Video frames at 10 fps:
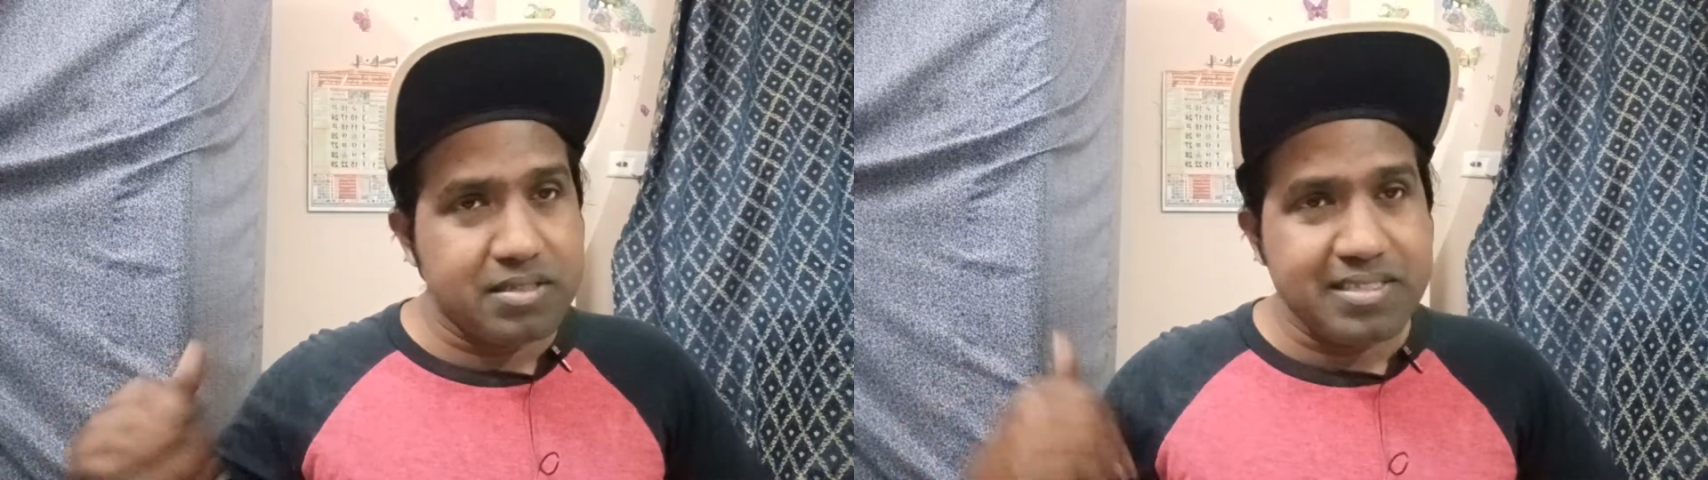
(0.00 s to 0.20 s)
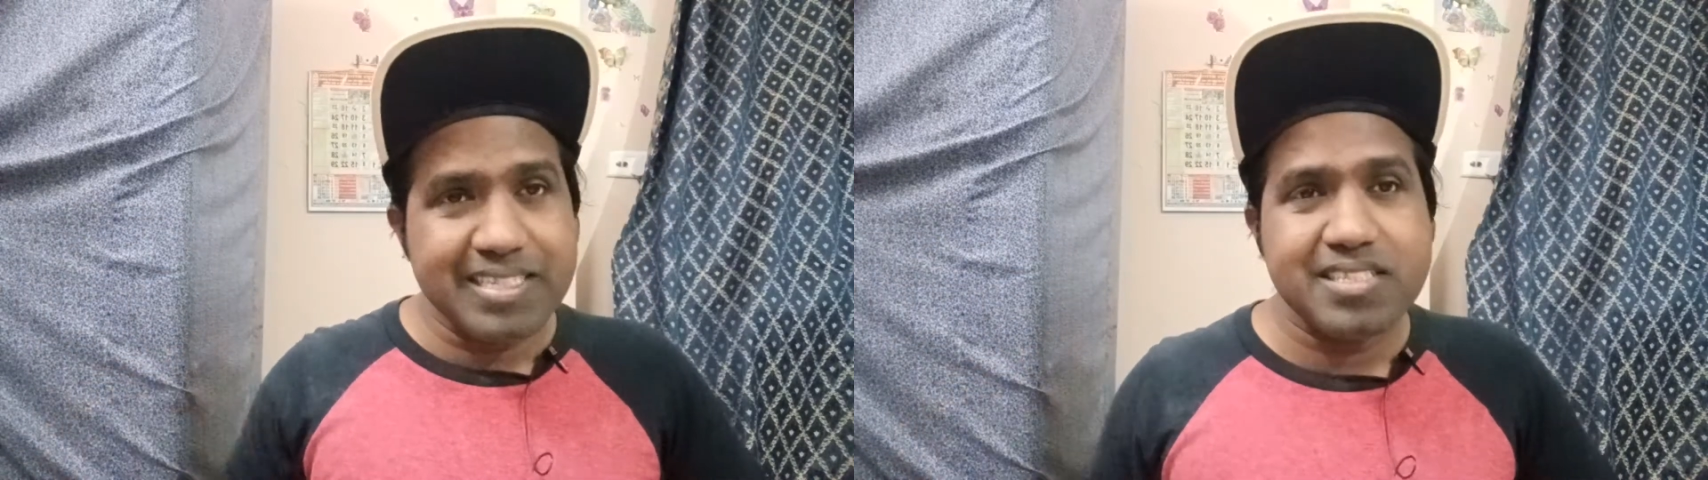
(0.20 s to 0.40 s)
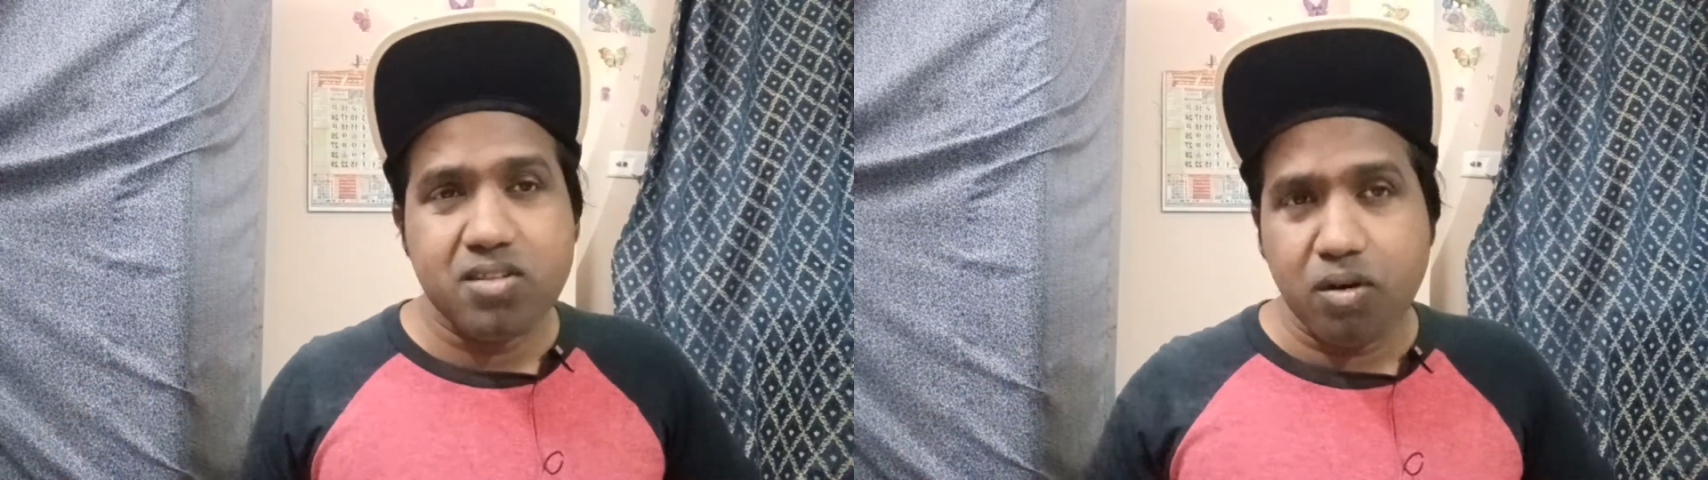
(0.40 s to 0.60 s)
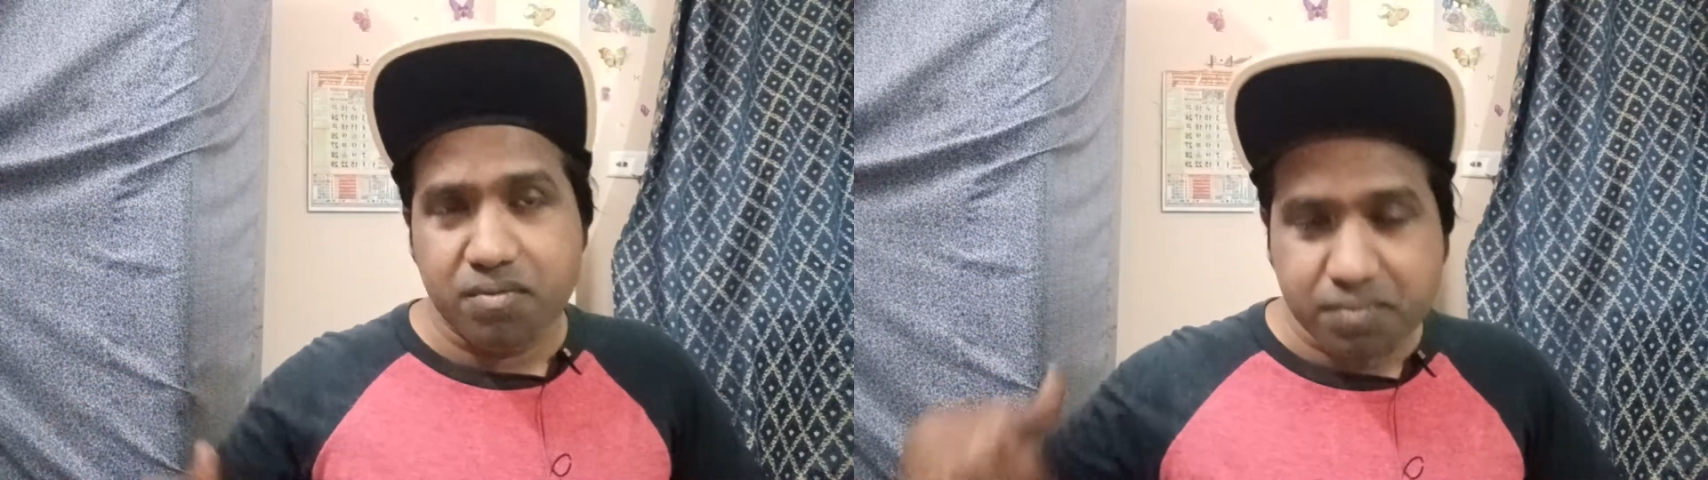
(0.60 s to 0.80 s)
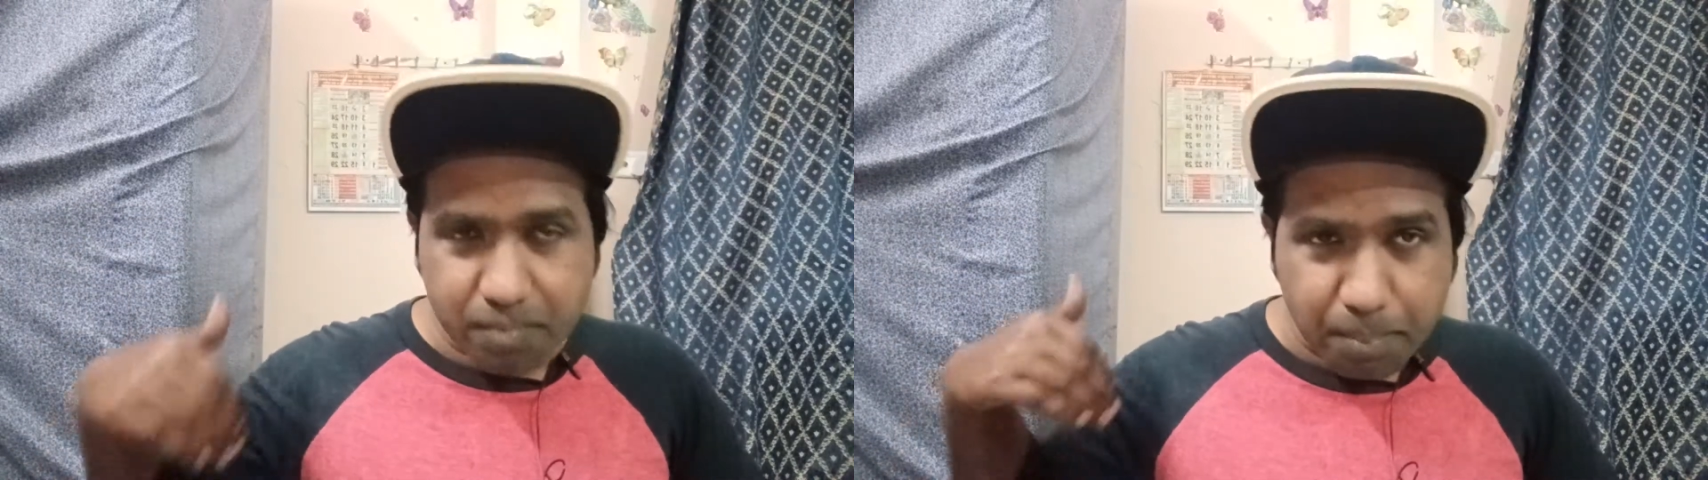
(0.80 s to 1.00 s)
6th
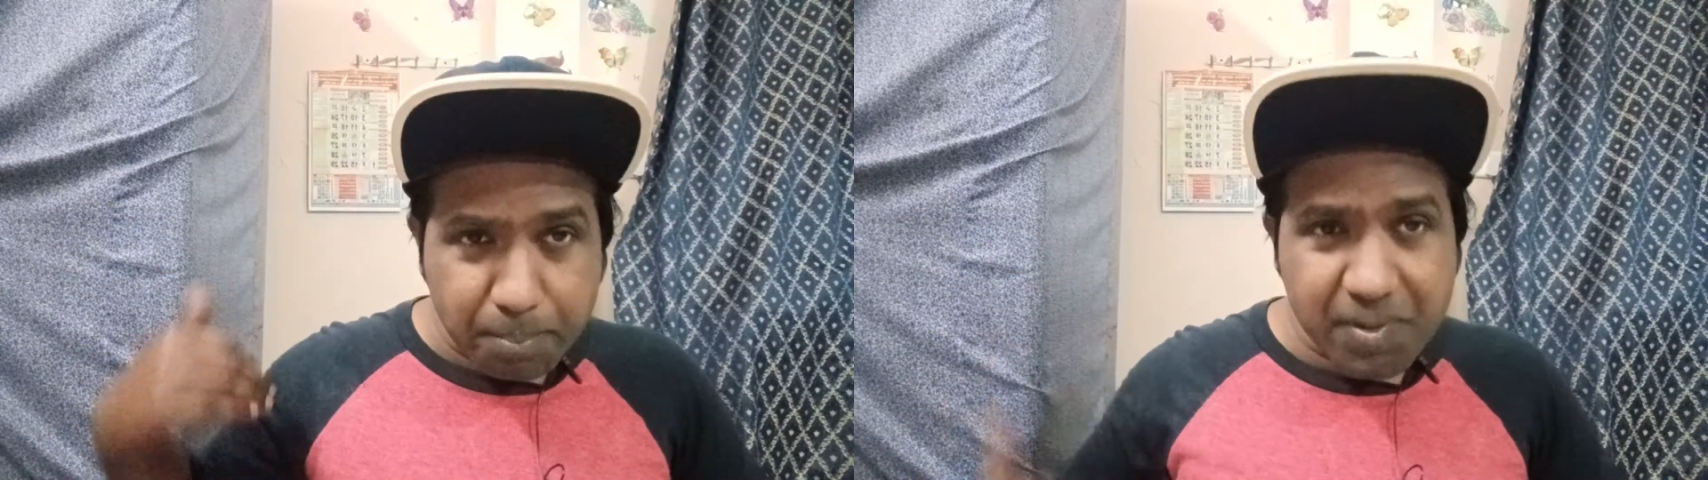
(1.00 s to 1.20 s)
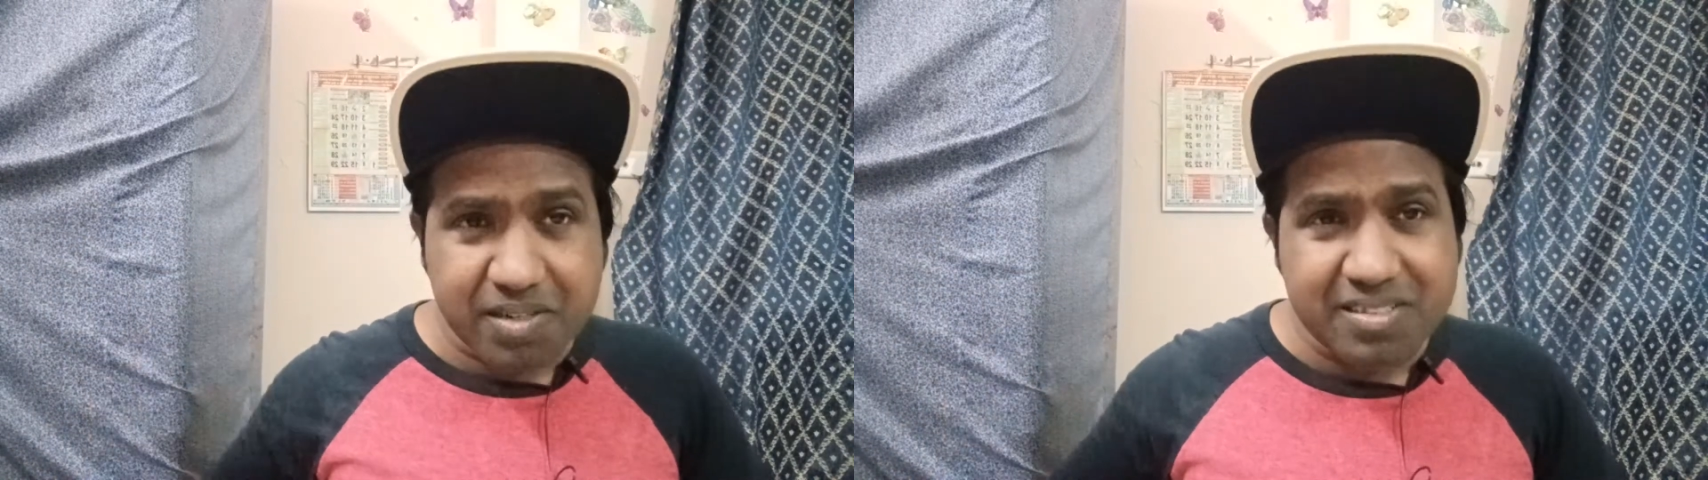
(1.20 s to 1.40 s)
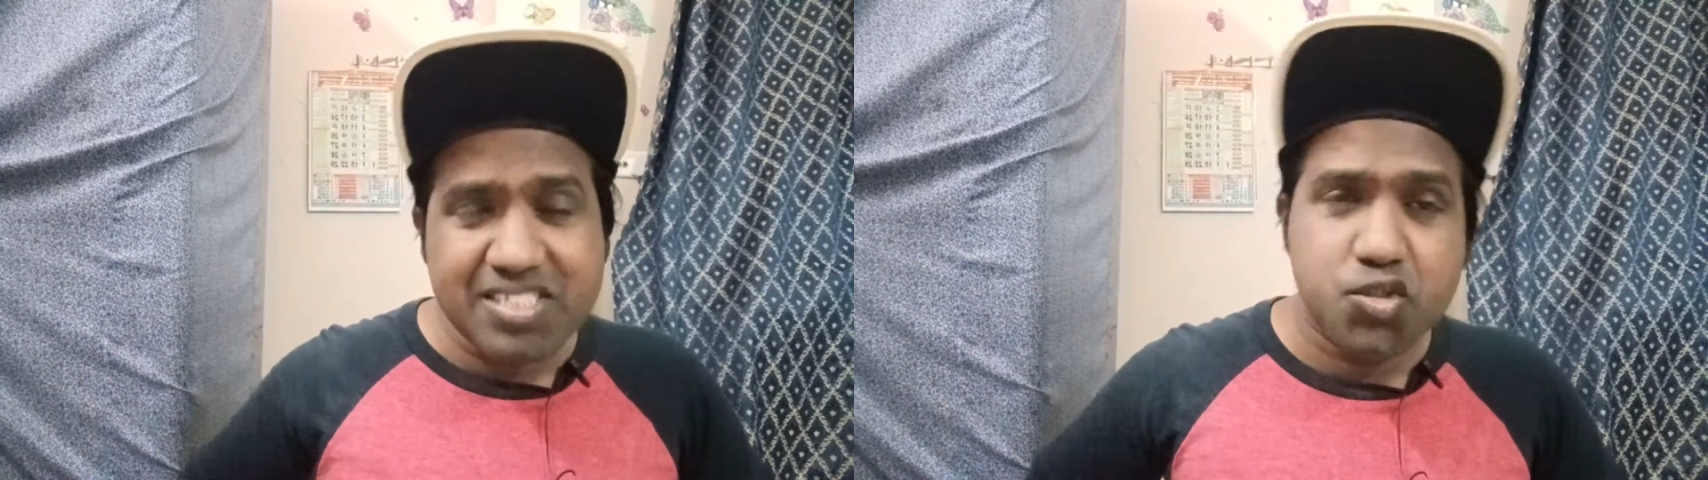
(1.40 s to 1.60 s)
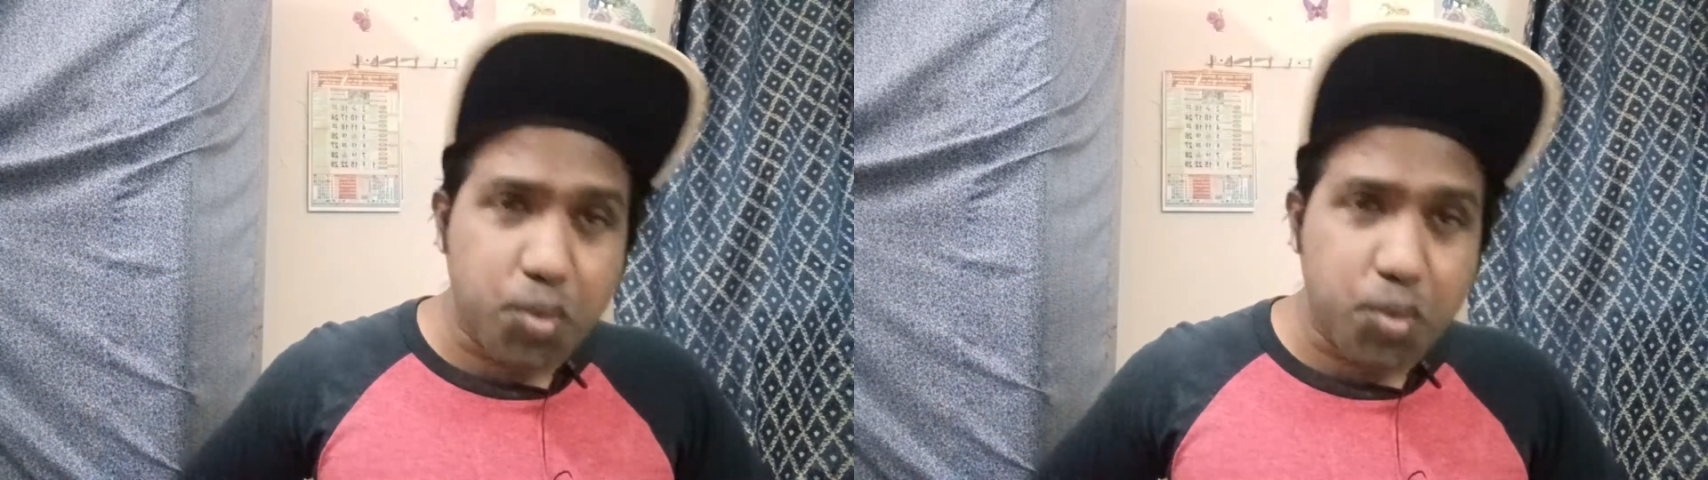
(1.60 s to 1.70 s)
of March